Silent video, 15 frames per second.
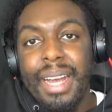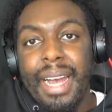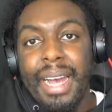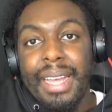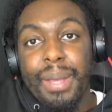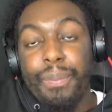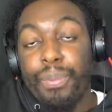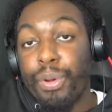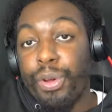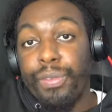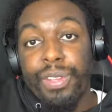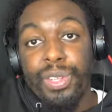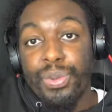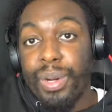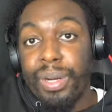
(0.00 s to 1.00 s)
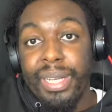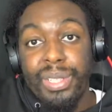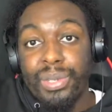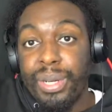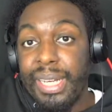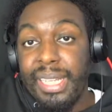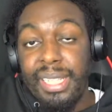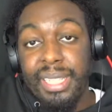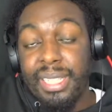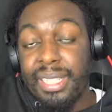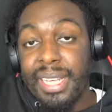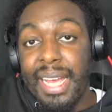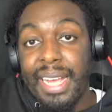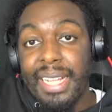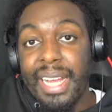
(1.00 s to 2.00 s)
And he proved as well he's not easy to
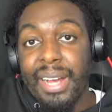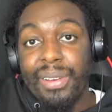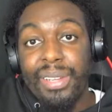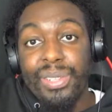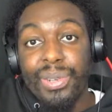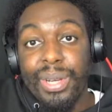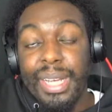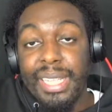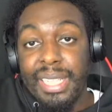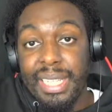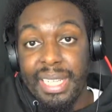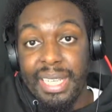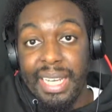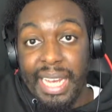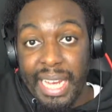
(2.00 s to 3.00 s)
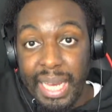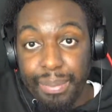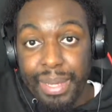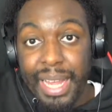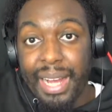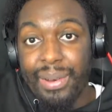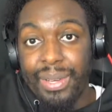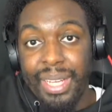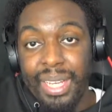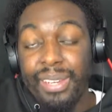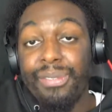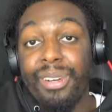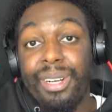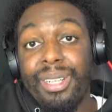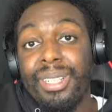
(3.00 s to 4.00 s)
take down. He's not easy to keep down
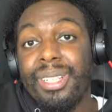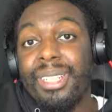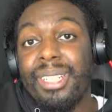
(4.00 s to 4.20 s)
either.